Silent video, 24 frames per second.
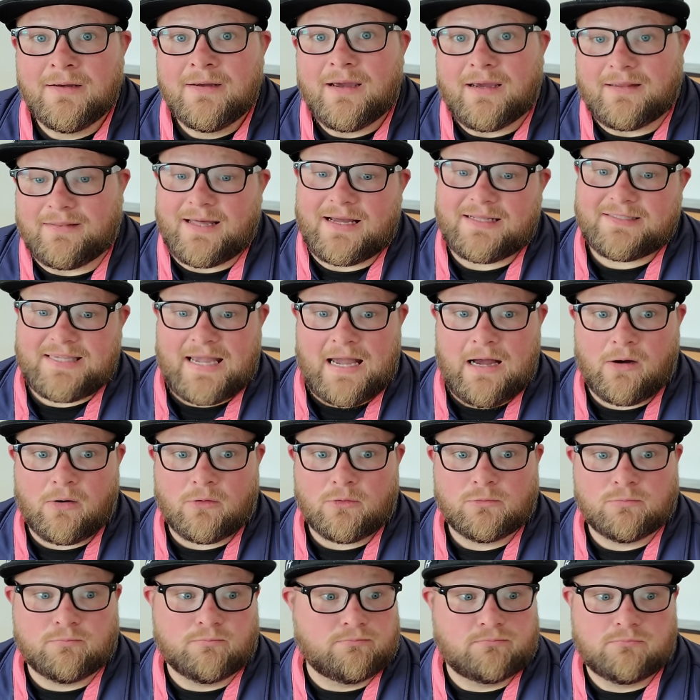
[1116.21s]
and that's
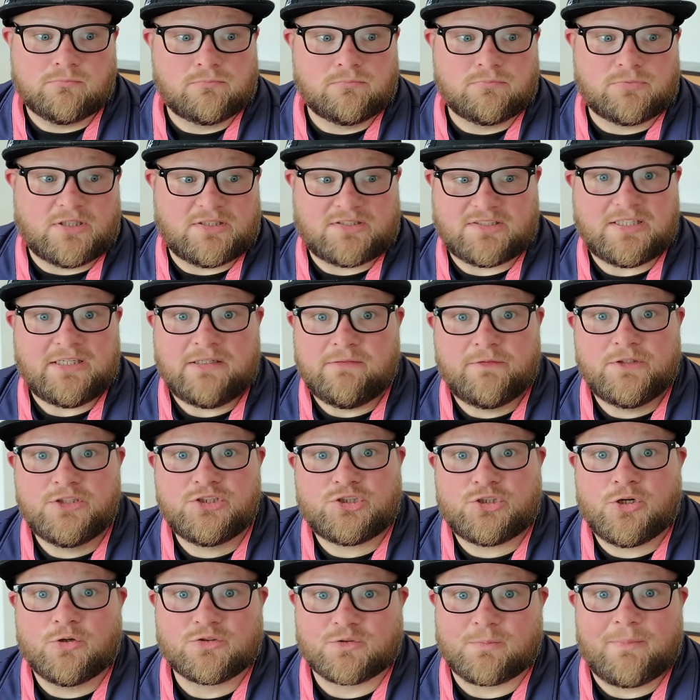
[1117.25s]
how the TV
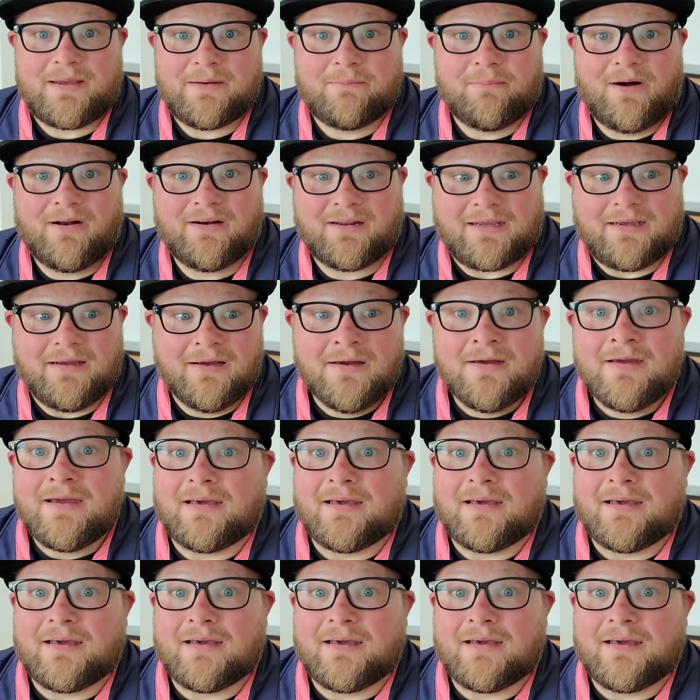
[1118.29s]
shows made money.